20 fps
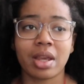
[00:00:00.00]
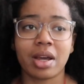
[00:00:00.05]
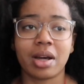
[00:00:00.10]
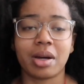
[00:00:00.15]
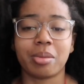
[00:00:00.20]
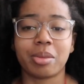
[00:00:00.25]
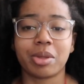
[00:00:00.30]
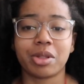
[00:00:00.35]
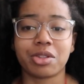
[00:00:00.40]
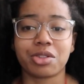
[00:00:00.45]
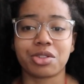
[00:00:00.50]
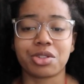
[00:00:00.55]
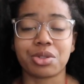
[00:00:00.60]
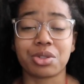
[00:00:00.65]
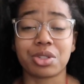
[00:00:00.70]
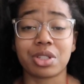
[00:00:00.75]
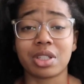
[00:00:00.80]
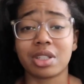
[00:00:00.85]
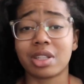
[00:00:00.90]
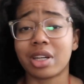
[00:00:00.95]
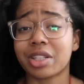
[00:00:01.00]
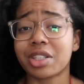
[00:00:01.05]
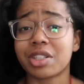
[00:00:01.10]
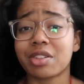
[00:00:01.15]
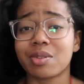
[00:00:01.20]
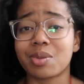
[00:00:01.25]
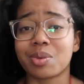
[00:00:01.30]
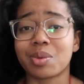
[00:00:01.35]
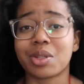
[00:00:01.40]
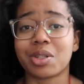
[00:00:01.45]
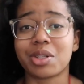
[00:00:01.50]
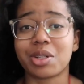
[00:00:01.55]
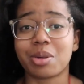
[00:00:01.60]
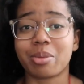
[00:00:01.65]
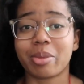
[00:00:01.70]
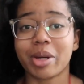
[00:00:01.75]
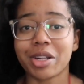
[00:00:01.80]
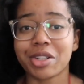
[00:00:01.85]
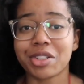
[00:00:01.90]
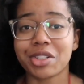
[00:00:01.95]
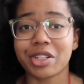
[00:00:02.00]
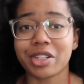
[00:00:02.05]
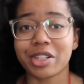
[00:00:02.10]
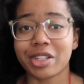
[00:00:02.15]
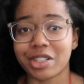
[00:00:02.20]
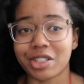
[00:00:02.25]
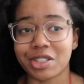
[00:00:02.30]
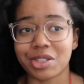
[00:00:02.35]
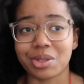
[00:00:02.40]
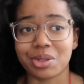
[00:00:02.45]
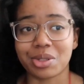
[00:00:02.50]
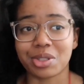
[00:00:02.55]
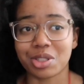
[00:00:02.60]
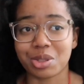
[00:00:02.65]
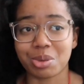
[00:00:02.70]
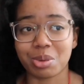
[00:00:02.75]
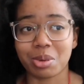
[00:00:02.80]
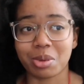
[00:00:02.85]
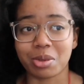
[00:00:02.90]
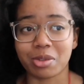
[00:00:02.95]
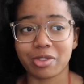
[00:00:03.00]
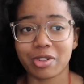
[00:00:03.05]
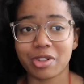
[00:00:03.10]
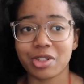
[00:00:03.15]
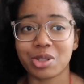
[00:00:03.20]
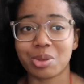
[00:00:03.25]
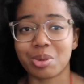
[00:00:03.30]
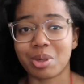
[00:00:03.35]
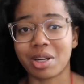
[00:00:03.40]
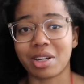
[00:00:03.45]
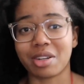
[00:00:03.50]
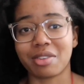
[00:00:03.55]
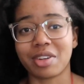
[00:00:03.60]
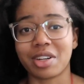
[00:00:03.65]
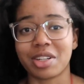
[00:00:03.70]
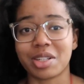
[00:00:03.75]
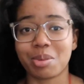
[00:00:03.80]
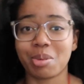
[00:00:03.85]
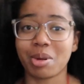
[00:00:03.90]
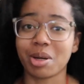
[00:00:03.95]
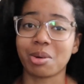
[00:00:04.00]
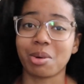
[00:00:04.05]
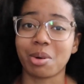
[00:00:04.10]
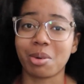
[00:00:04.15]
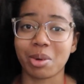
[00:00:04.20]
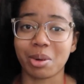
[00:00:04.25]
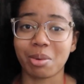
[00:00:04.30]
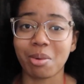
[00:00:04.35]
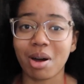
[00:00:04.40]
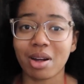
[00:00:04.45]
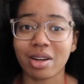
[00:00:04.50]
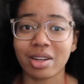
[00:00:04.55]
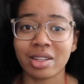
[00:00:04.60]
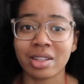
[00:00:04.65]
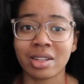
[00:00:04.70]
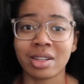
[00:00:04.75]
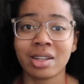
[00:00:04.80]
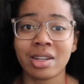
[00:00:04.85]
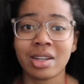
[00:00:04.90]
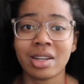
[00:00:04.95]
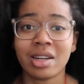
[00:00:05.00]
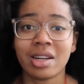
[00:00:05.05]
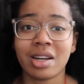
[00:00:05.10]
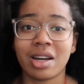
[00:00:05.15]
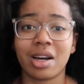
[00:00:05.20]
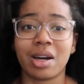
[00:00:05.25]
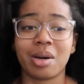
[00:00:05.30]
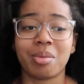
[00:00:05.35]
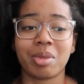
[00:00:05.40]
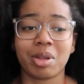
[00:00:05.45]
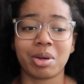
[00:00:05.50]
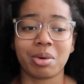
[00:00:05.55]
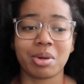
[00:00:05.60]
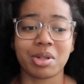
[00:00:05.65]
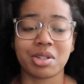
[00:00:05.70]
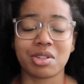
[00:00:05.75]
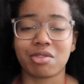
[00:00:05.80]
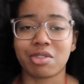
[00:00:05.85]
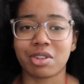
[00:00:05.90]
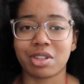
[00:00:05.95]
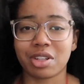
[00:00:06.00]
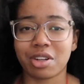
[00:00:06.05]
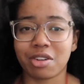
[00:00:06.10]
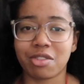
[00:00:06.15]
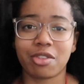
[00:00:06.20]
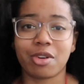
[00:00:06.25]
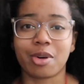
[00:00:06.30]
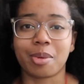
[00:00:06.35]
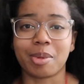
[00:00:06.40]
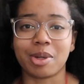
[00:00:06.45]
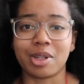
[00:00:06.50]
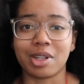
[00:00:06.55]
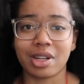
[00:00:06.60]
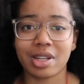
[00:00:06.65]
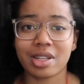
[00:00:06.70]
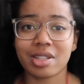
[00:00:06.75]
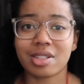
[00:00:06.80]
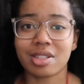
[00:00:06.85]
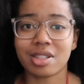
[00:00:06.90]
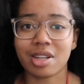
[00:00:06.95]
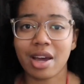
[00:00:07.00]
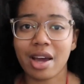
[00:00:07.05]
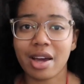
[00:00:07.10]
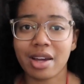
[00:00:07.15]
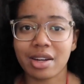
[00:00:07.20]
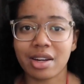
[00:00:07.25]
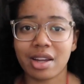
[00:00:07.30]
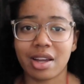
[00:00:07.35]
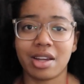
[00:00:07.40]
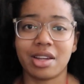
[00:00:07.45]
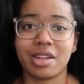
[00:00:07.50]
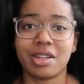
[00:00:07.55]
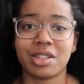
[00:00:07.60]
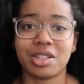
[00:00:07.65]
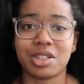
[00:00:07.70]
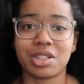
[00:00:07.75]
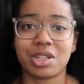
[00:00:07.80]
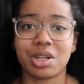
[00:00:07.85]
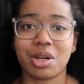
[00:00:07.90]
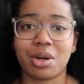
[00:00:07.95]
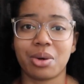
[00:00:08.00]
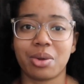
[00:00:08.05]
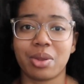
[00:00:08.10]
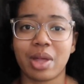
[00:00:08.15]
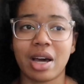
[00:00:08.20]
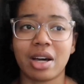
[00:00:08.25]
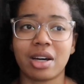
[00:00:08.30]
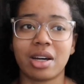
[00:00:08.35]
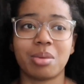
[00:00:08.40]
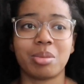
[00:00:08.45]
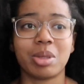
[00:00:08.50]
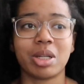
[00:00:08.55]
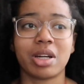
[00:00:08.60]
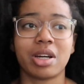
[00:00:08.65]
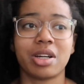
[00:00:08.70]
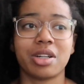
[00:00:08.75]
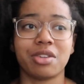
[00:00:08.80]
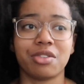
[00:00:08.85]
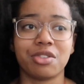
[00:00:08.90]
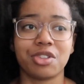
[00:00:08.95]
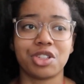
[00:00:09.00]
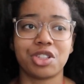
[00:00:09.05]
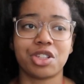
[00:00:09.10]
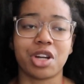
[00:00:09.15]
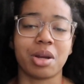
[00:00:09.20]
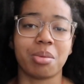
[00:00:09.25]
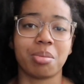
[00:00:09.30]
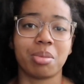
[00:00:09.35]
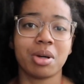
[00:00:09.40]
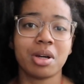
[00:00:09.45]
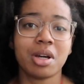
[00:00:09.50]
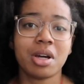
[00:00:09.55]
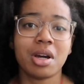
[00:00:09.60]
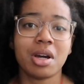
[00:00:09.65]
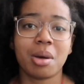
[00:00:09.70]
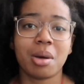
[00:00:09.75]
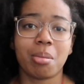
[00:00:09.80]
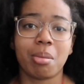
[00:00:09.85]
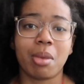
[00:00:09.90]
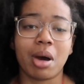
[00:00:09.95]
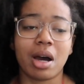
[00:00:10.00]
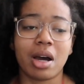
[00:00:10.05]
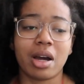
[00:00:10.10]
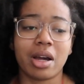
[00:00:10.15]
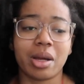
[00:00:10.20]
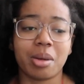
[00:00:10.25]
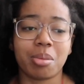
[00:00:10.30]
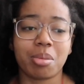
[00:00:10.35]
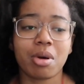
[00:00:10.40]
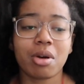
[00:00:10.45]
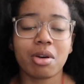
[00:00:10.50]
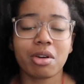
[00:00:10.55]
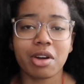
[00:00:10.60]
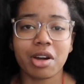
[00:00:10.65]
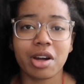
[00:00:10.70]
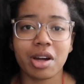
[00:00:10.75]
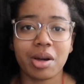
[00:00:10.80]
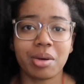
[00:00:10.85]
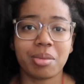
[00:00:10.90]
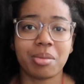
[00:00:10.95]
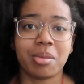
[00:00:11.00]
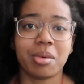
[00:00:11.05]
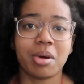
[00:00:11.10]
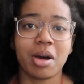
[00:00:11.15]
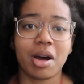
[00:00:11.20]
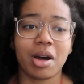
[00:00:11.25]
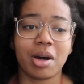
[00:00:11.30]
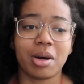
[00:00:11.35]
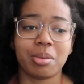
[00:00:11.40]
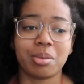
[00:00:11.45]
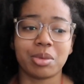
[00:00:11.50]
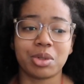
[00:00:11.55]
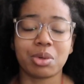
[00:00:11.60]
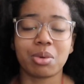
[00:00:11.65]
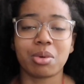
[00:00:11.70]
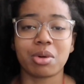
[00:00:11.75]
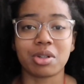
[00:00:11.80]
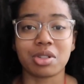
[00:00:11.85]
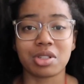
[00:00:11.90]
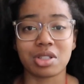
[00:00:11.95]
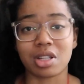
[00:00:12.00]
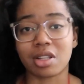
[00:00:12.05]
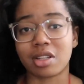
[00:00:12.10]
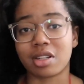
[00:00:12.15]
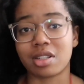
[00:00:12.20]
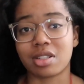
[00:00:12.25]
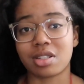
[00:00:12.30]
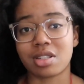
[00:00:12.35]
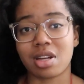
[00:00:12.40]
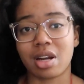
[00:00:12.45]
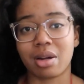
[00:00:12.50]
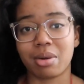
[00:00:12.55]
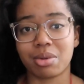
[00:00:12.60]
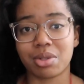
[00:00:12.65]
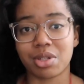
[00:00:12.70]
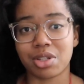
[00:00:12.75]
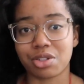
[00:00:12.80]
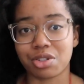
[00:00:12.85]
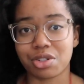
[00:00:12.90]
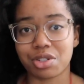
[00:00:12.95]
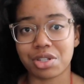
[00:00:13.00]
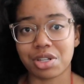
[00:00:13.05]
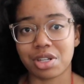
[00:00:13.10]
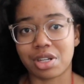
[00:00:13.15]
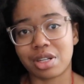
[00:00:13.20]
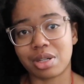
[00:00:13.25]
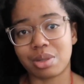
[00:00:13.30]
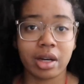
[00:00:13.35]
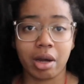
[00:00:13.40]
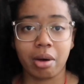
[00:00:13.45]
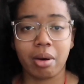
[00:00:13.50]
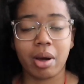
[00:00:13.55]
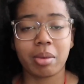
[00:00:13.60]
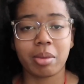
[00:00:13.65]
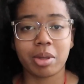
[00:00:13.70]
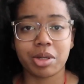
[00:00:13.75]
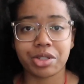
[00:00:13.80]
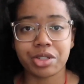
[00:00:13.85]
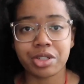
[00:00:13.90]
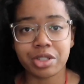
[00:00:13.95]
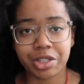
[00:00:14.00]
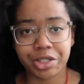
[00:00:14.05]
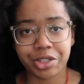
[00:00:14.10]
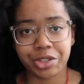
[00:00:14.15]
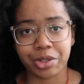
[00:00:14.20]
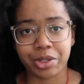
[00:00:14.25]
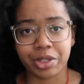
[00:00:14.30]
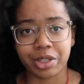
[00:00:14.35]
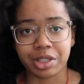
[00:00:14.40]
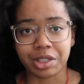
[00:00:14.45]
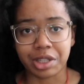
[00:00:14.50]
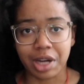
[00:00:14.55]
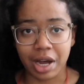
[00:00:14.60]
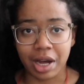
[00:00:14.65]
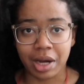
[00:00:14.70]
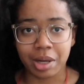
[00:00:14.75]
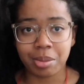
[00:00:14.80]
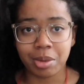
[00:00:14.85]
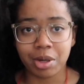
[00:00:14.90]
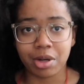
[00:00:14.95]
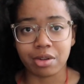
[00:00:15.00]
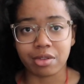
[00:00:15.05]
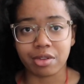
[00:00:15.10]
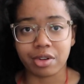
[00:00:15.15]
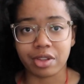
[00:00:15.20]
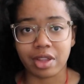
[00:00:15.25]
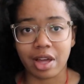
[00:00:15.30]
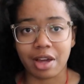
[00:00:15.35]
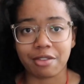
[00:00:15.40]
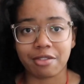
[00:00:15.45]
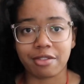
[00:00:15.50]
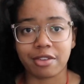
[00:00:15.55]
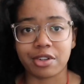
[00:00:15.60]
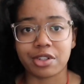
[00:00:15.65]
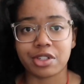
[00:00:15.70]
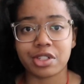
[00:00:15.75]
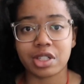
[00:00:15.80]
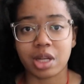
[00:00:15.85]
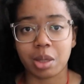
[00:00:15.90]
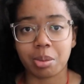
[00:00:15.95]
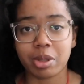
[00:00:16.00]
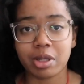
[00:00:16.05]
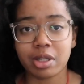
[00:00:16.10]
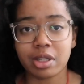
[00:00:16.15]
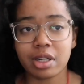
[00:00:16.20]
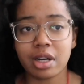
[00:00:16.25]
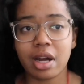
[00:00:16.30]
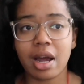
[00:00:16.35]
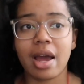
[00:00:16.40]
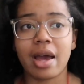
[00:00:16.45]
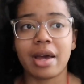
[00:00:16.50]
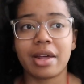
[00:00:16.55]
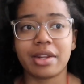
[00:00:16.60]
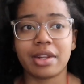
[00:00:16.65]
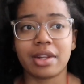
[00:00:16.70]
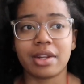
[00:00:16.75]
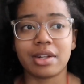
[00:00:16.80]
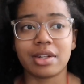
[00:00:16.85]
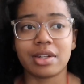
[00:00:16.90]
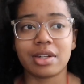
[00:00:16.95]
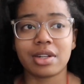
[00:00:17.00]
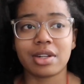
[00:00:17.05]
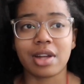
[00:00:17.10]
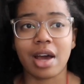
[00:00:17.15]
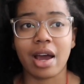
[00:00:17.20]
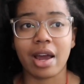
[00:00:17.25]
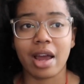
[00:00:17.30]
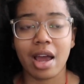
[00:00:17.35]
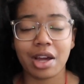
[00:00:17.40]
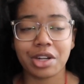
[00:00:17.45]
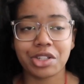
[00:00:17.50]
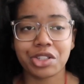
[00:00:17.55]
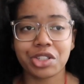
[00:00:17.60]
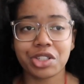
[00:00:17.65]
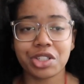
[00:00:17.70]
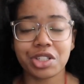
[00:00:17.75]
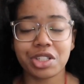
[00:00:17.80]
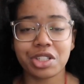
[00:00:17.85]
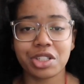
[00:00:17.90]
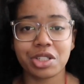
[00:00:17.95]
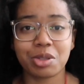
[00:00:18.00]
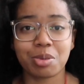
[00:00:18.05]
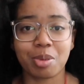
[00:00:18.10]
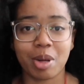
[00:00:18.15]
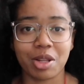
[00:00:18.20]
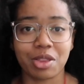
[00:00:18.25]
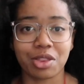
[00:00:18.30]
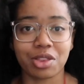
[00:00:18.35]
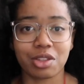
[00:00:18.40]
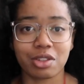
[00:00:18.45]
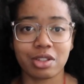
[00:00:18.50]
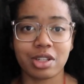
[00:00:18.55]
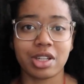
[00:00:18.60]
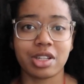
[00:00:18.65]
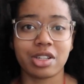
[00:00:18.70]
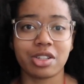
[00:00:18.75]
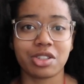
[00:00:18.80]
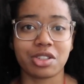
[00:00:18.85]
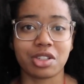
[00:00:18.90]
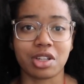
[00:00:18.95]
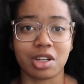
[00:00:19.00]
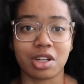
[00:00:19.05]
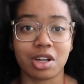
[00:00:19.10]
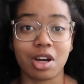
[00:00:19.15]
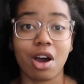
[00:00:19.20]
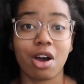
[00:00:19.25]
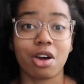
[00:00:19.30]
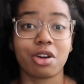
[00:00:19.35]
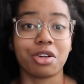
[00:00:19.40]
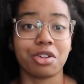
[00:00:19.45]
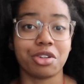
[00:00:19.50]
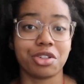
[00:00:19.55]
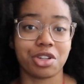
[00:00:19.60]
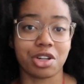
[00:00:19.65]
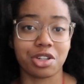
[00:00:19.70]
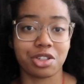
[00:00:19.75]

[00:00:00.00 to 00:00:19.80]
um, and there's usually electives within your major, and so since we were first, we kind of got to pick what we wanted. Um, there wasn't really a formal list yet, and so that let me kind of shape my program um, towards the things that I was interested in. Now, I mentioned I joined a lab over that first summer and I actually spent three years in a cartilage